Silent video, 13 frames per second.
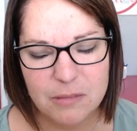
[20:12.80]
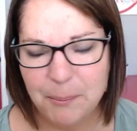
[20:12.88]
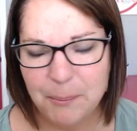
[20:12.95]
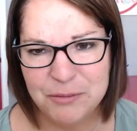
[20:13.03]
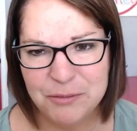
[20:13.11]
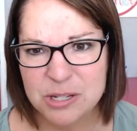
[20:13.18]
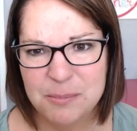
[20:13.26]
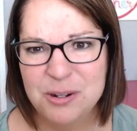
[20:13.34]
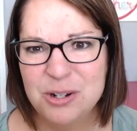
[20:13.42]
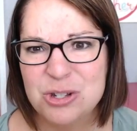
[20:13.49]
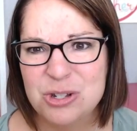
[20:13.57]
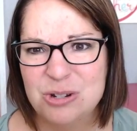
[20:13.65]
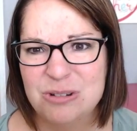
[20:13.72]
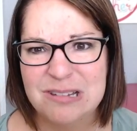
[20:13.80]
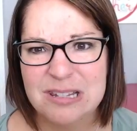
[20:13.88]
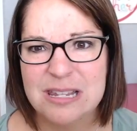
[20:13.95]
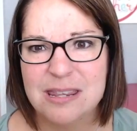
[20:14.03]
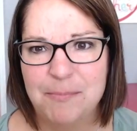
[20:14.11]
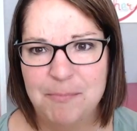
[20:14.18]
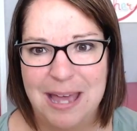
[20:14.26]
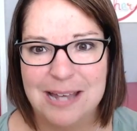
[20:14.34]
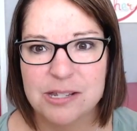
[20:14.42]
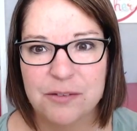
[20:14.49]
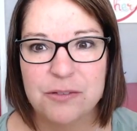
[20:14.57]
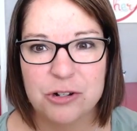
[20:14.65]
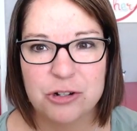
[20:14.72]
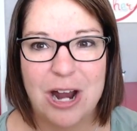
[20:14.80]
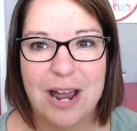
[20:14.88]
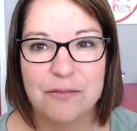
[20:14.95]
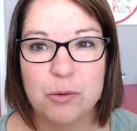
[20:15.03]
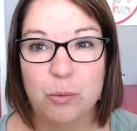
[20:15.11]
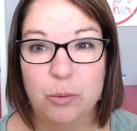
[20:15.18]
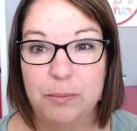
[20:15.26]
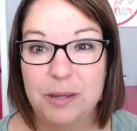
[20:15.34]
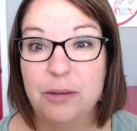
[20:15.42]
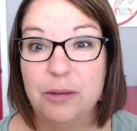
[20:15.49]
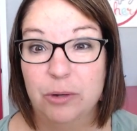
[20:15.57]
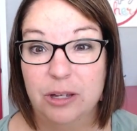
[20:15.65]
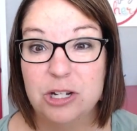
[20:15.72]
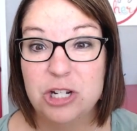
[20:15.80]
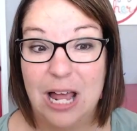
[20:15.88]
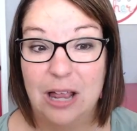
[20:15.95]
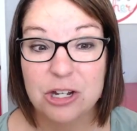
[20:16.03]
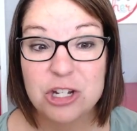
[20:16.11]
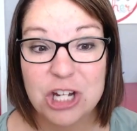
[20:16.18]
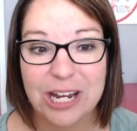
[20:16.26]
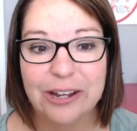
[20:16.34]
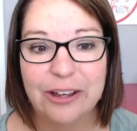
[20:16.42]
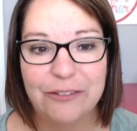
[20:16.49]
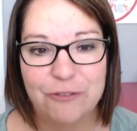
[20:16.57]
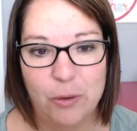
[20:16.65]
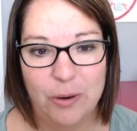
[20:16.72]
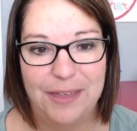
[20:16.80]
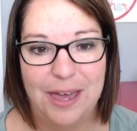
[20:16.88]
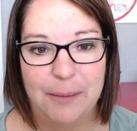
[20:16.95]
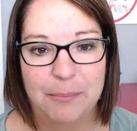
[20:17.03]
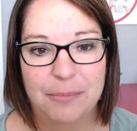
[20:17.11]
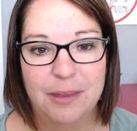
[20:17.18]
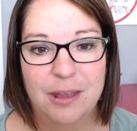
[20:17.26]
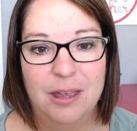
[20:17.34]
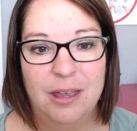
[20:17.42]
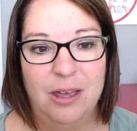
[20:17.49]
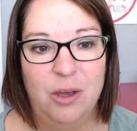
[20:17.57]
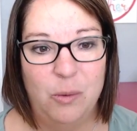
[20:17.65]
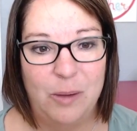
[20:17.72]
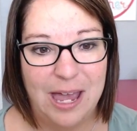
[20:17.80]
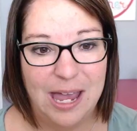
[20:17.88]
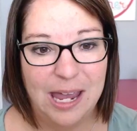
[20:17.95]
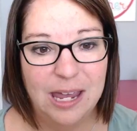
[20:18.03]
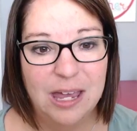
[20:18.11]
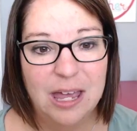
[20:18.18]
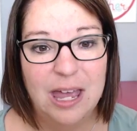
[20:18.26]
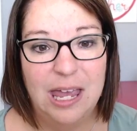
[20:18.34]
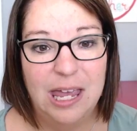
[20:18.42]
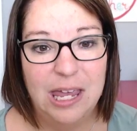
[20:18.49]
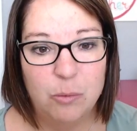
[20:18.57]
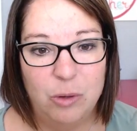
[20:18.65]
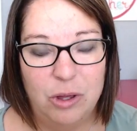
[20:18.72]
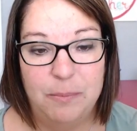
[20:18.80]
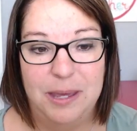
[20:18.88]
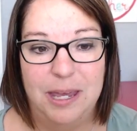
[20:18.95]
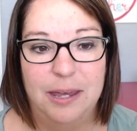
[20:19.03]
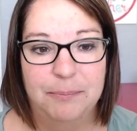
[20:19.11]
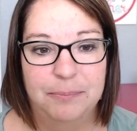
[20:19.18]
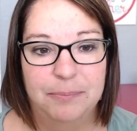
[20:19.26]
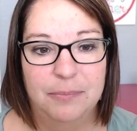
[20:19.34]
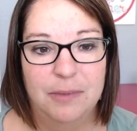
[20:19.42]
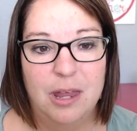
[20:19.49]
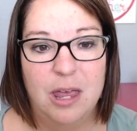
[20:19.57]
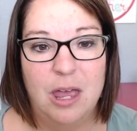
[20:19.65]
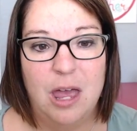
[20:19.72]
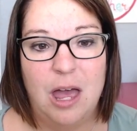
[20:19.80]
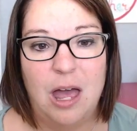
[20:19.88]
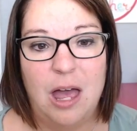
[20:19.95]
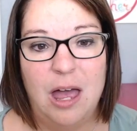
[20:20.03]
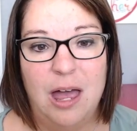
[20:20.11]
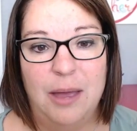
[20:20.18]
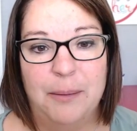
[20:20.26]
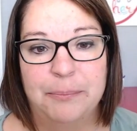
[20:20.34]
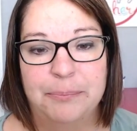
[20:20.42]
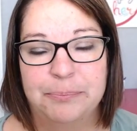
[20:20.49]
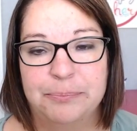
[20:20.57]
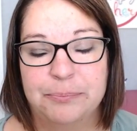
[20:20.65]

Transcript: But for some of your students, the mess of their draft will be really challenging for them. Okay? It will be. Um,